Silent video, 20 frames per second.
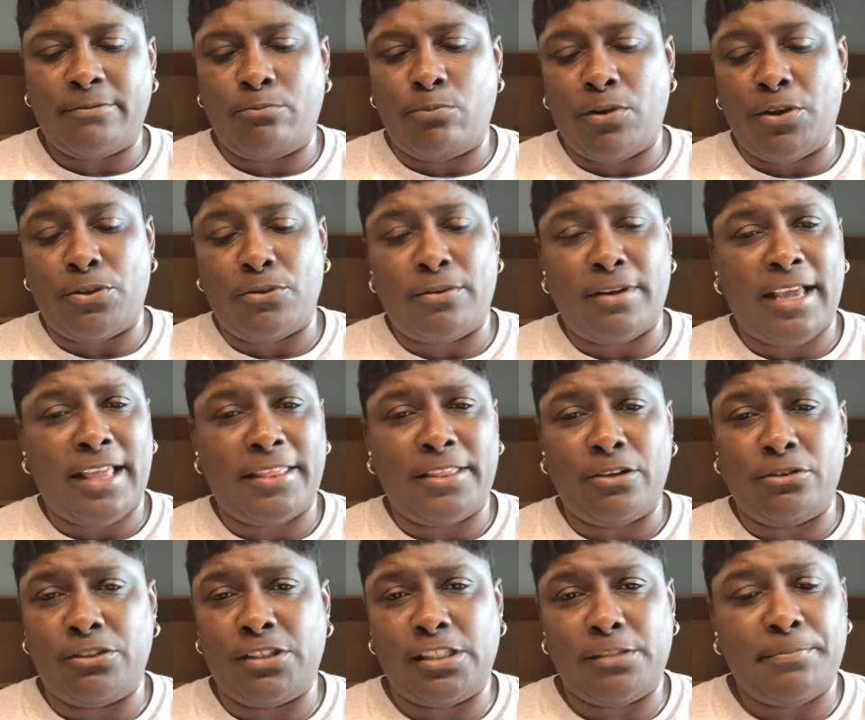whether or not
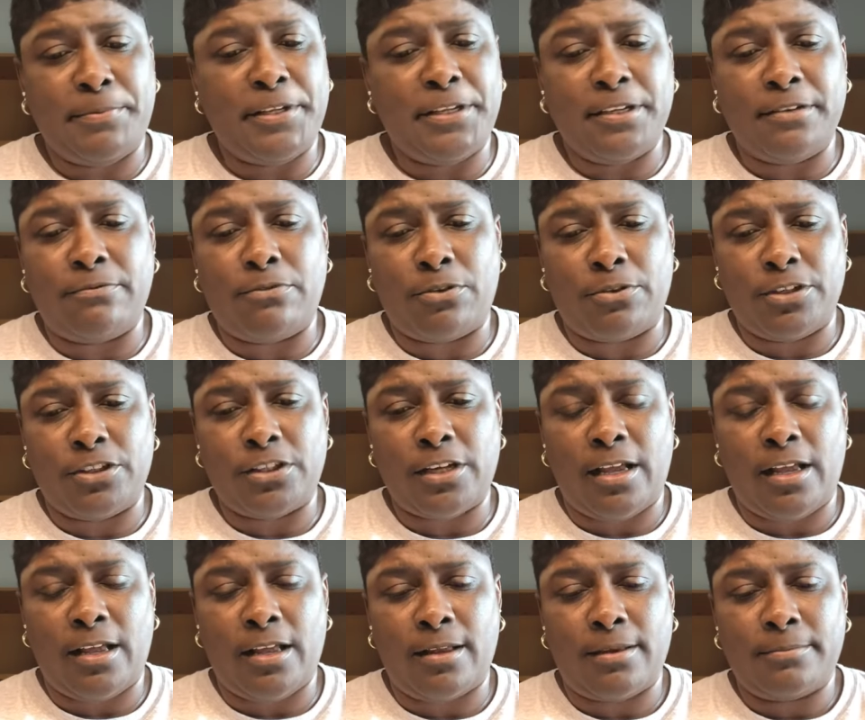they'll just be good for the
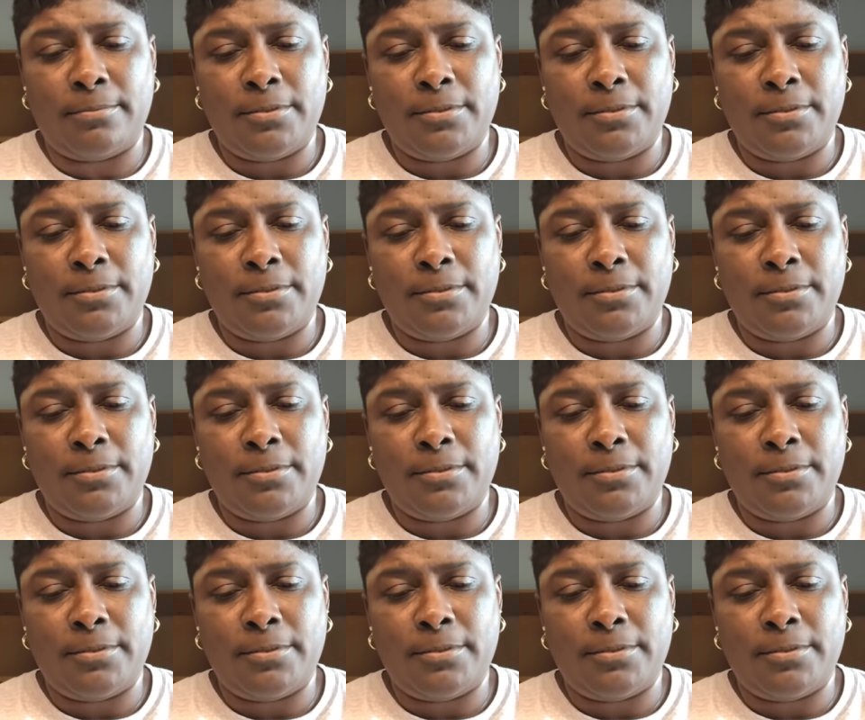job.